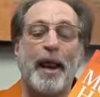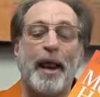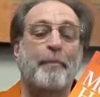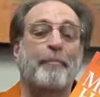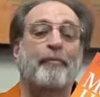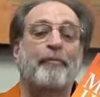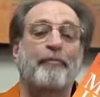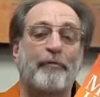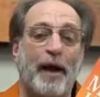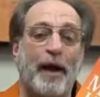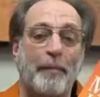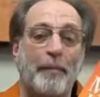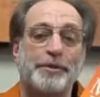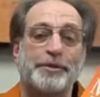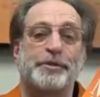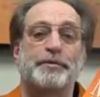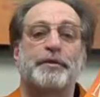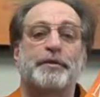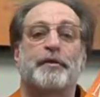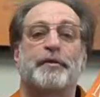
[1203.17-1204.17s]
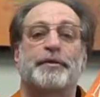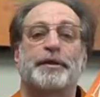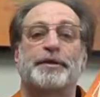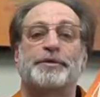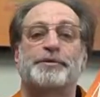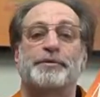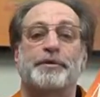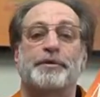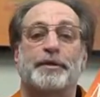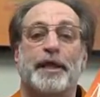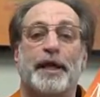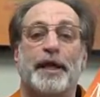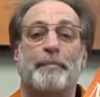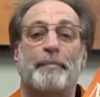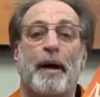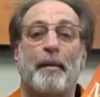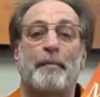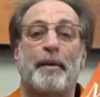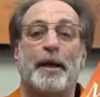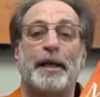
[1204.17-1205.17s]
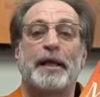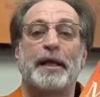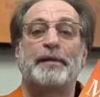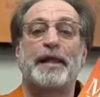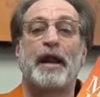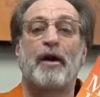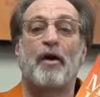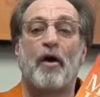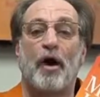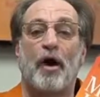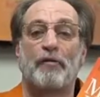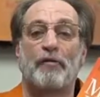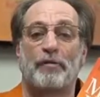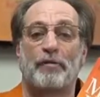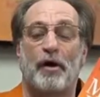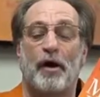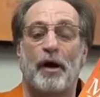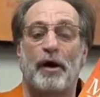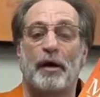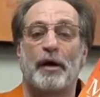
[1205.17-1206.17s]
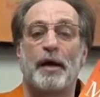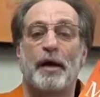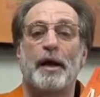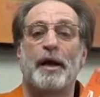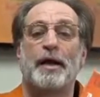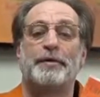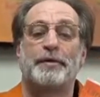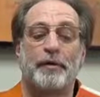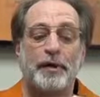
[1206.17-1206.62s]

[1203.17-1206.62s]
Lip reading: and I promise you there are things you think about money that are wrong.